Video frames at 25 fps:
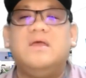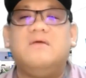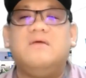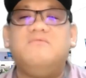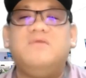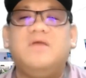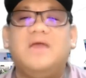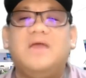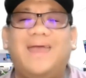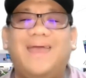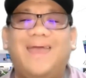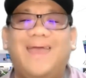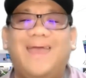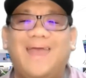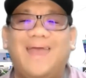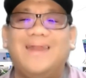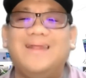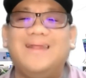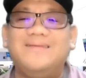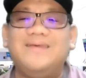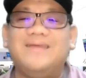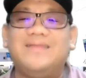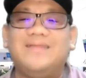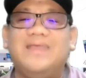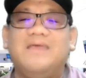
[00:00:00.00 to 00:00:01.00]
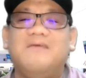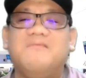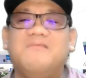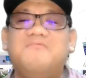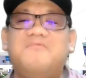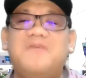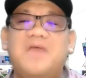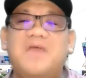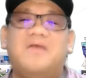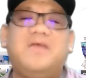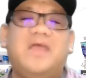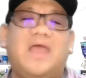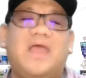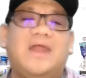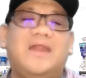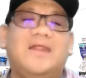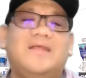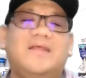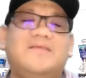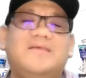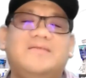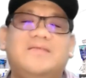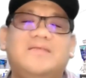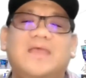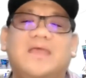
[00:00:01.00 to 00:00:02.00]
We are energetic, very
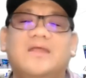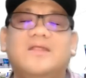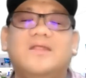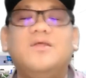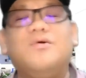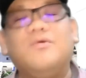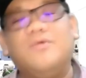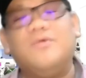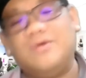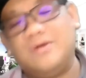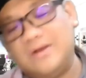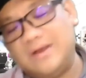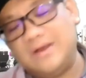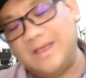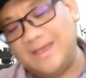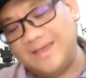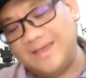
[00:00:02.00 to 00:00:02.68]
energetic. No,